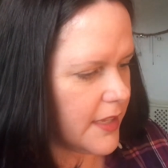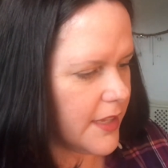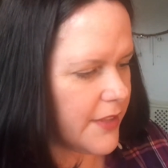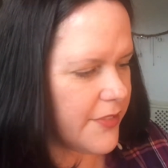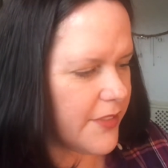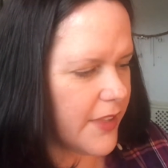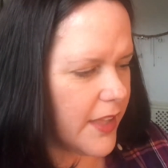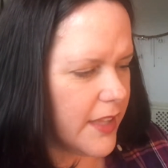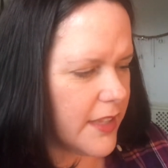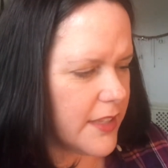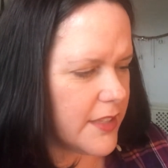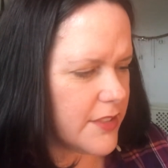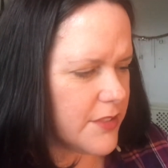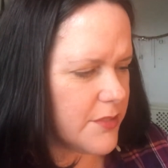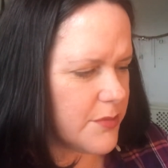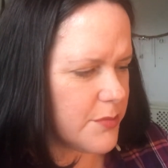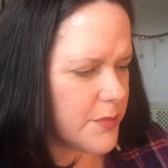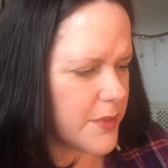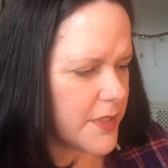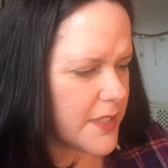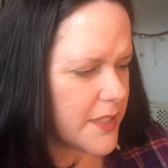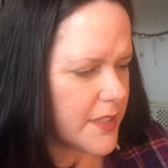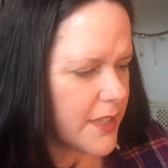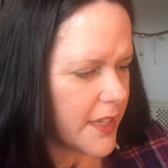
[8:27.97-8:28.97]
That is
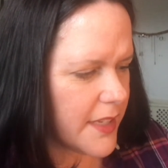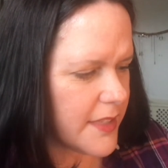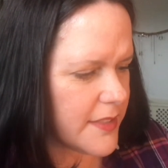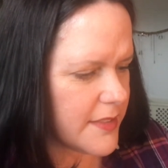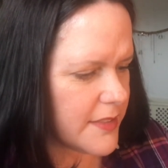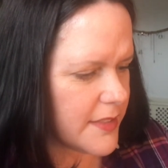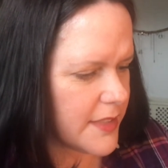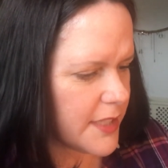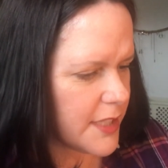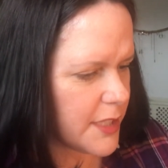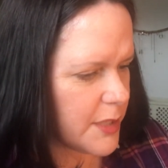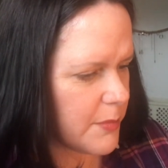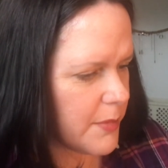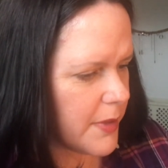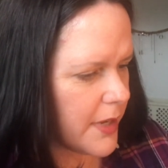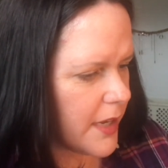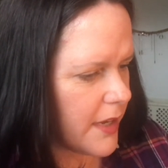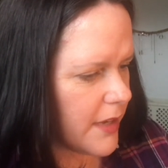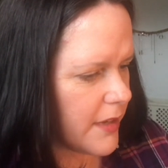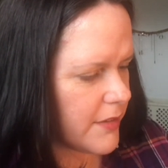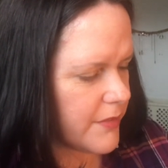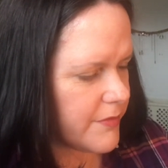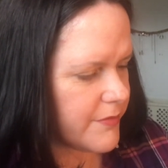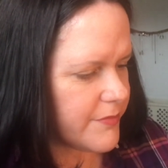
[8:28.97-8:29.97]
one nice thing
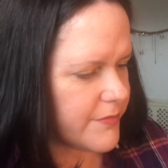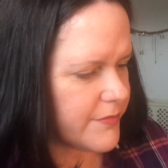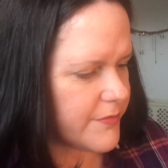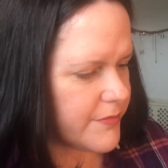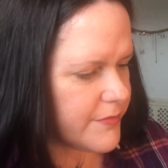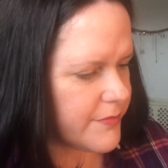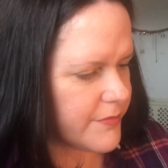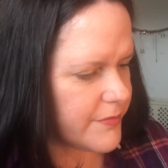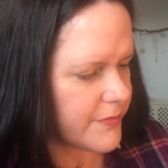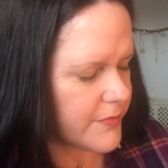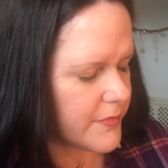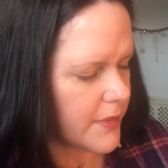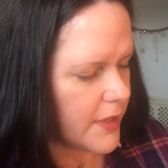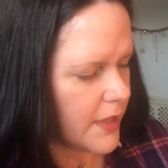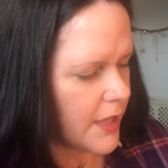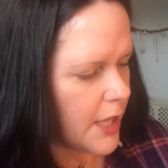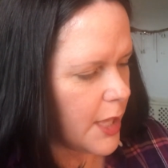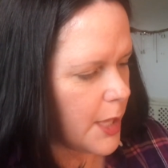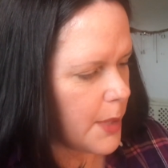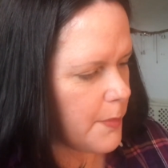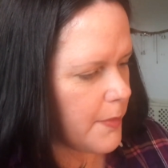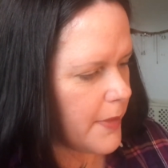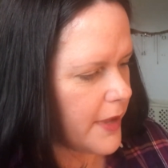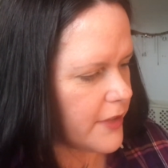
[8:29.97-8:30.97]
about
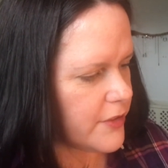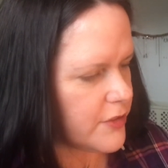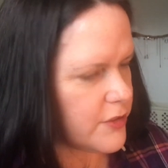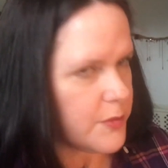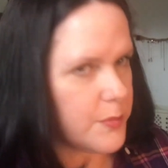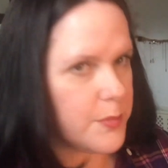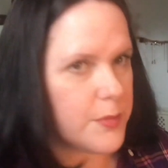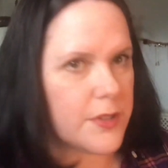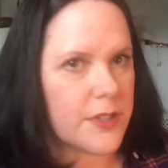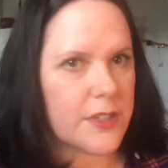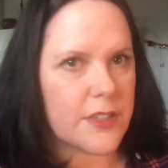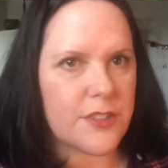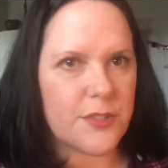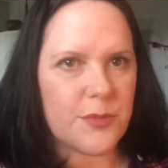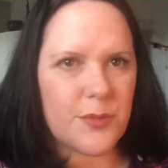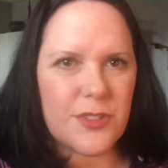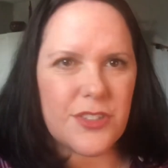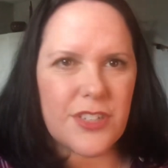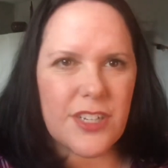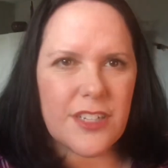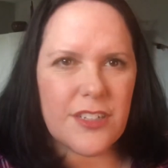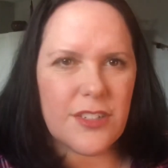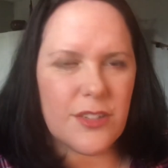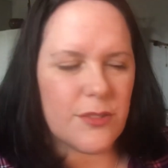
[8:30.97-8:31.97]
Masterbooks, which
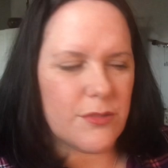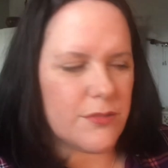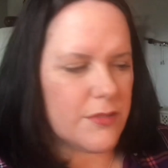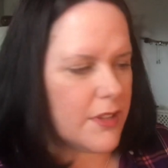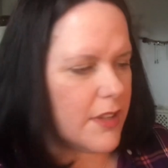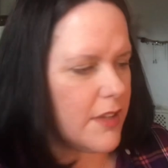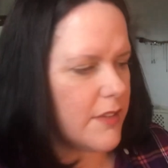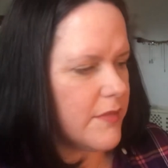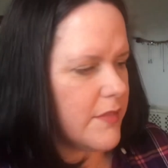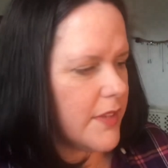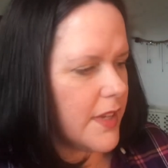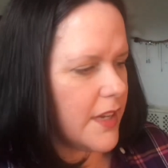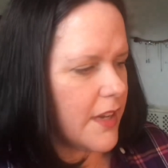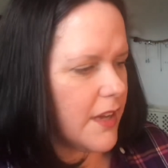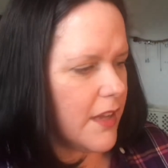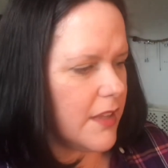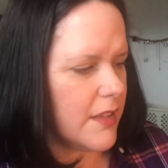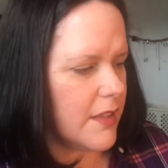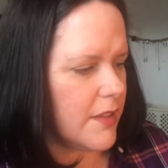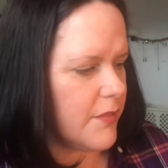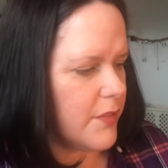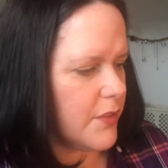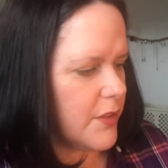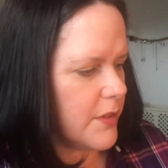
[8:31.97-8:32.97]
I don't love like all
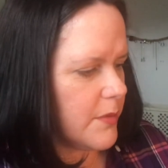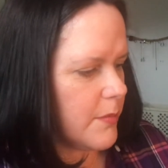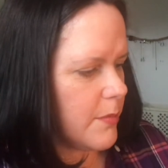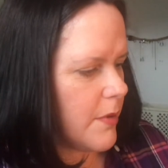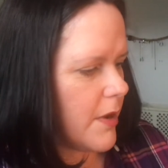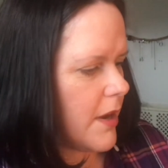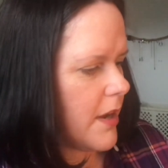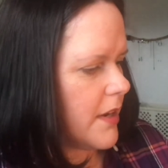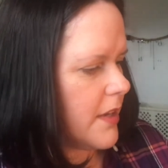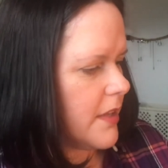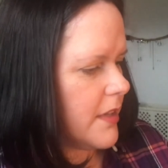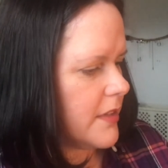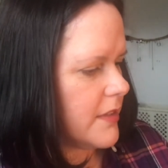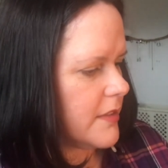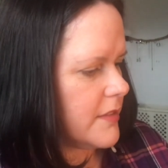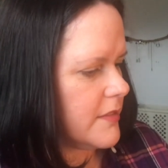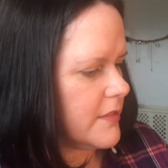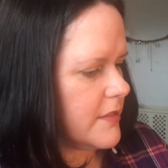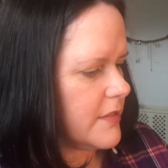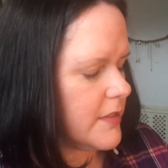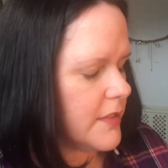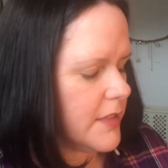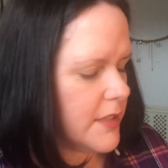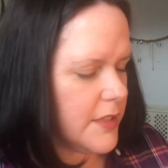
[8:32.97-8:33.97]
of their
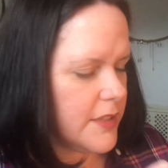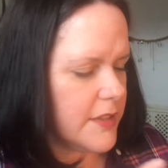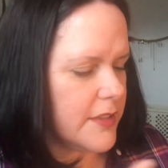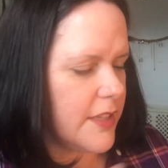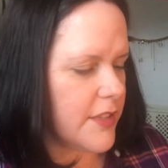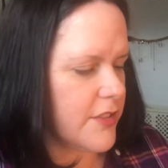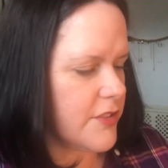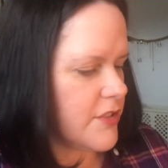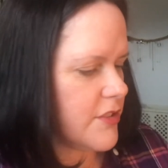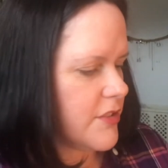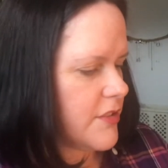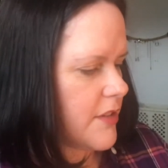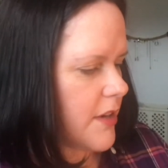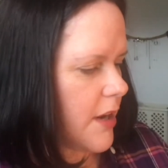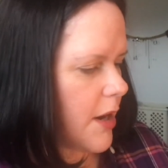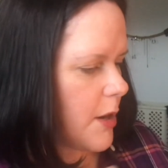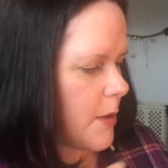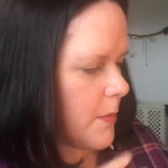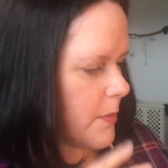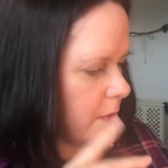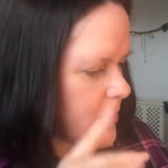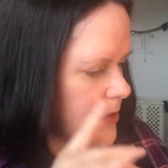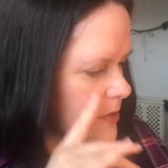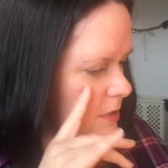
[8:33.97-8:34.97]
products. That's just our
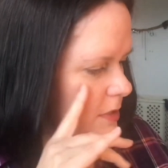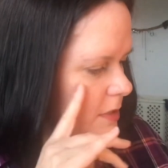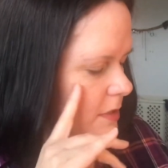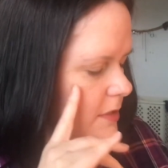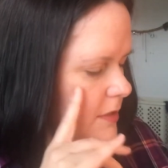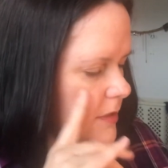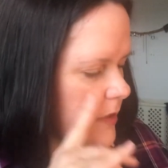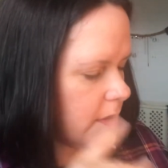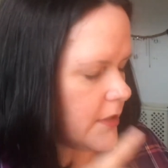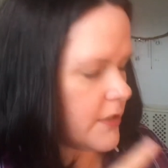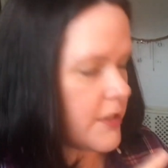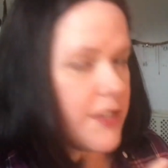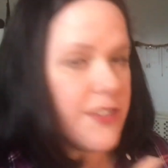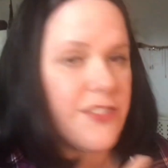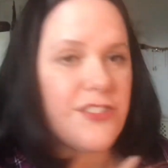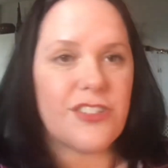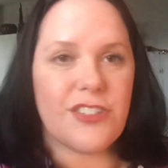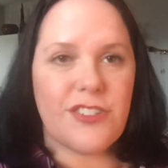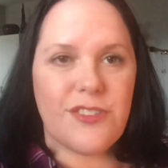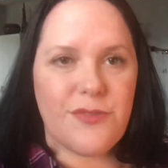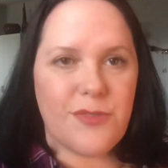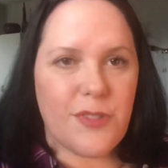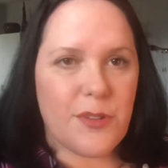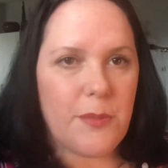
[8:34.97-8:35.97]
person, that's
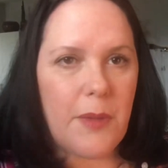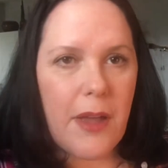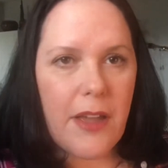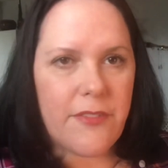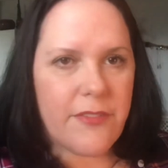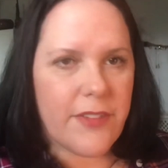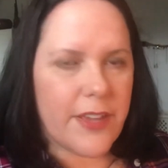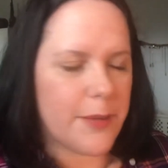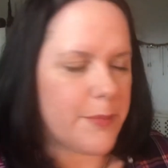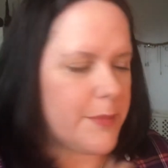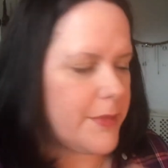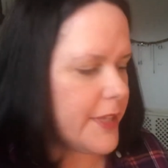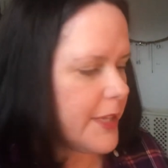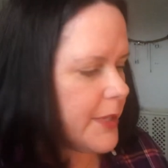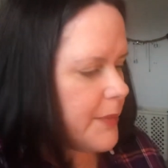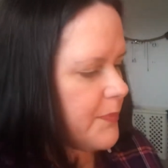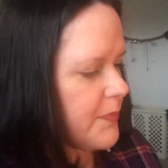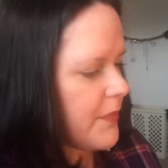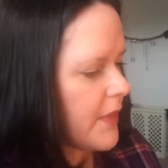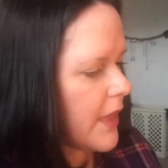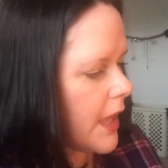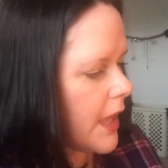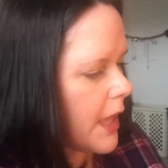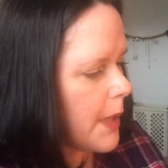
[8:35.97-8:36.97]
just for my family.
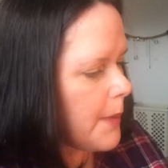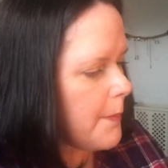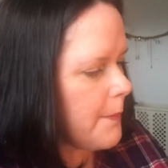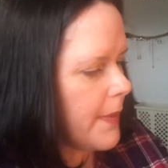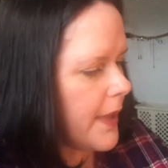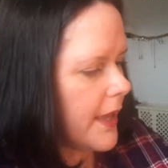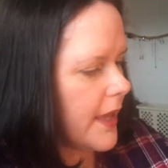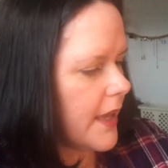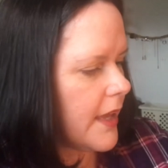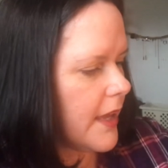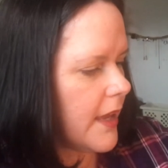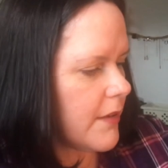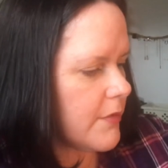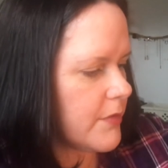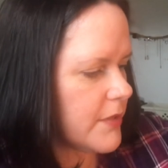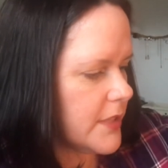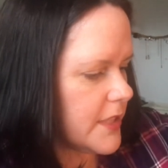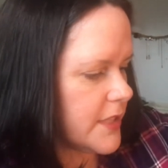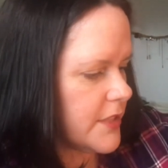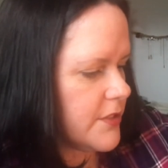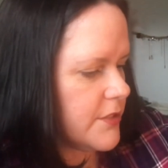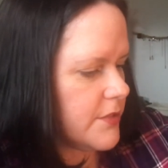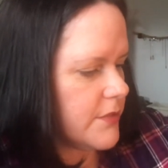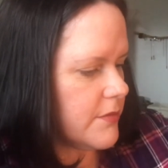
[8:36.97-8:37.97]
But I really
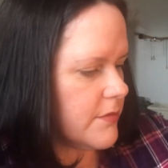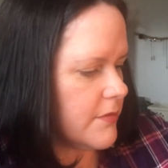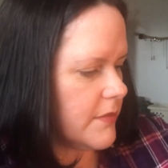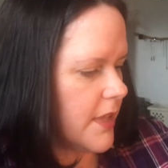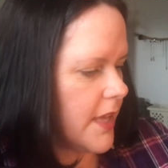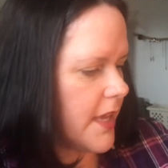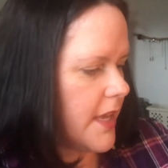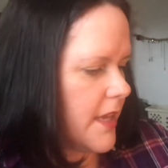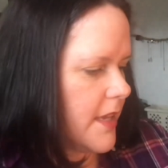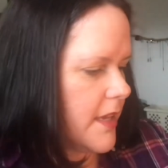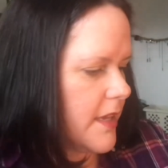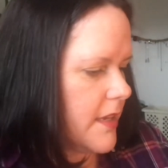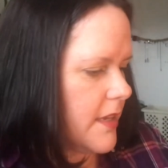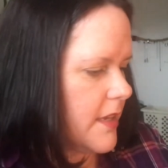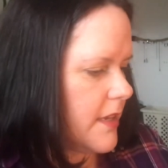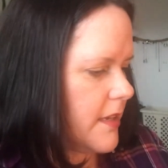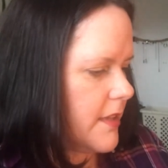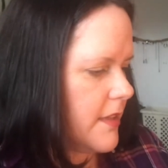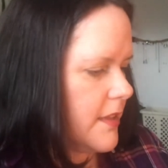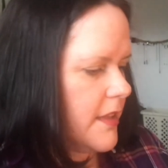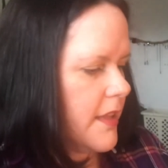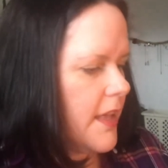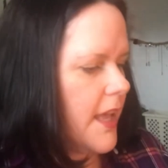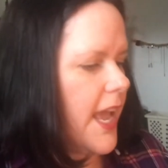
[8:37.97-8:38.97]
do like
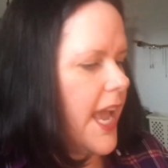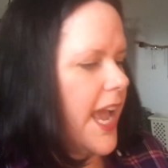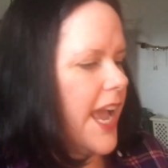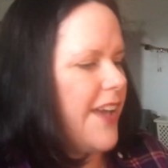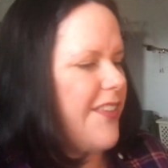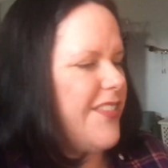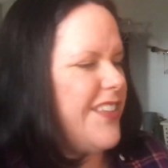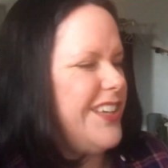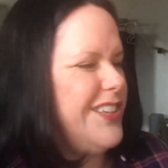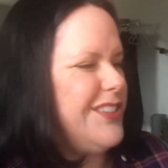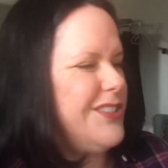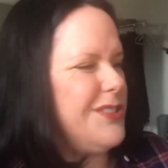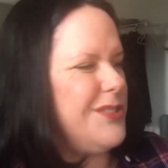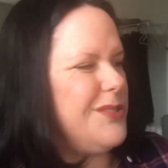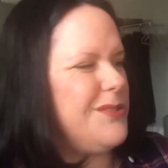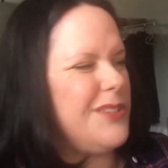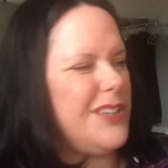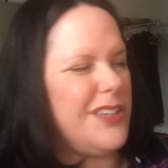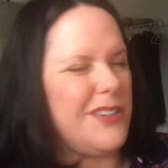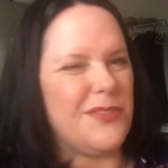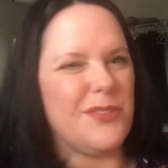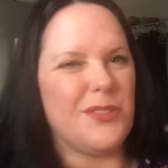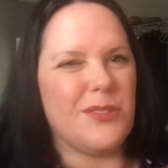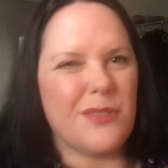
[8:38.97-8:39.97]
how they do
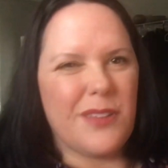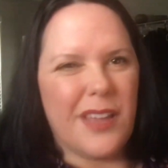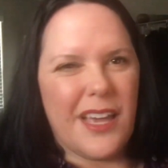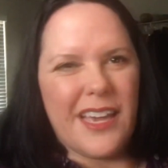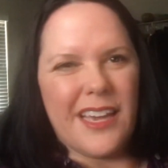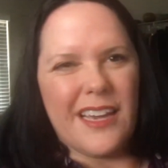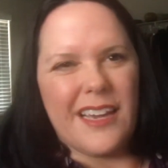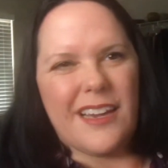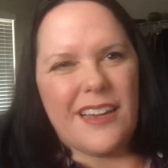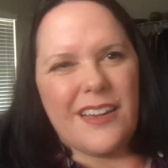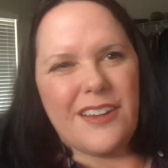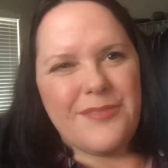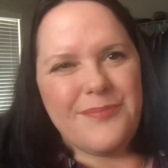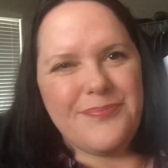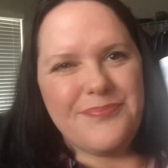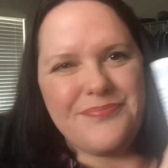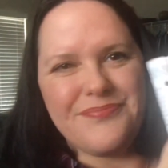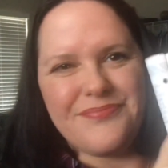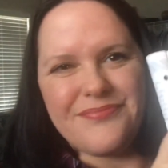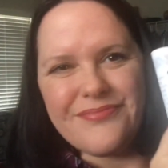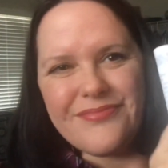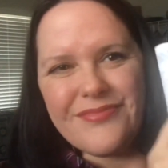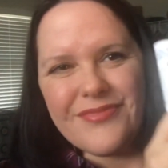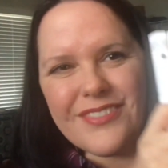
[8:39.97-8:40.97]
give you like
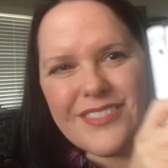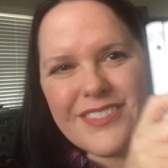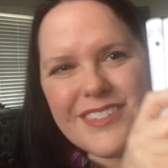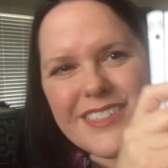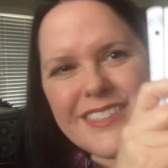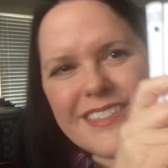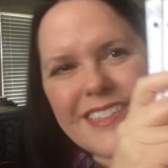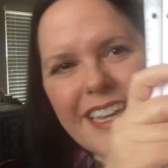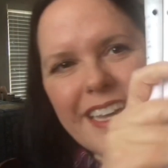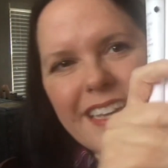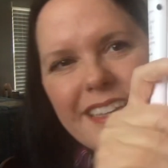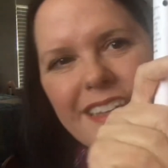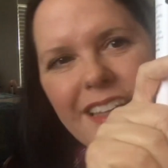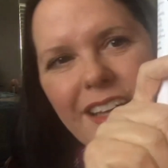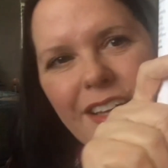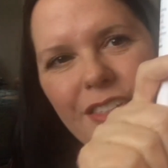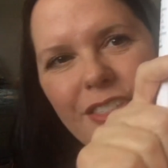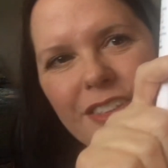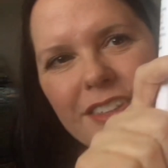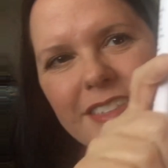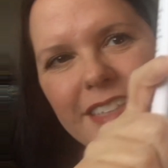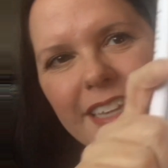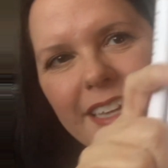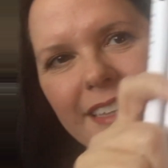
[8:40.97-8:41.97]
the day, all the
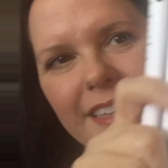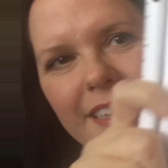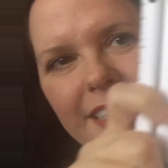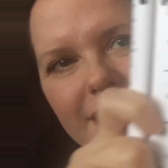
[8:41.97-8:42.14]
daily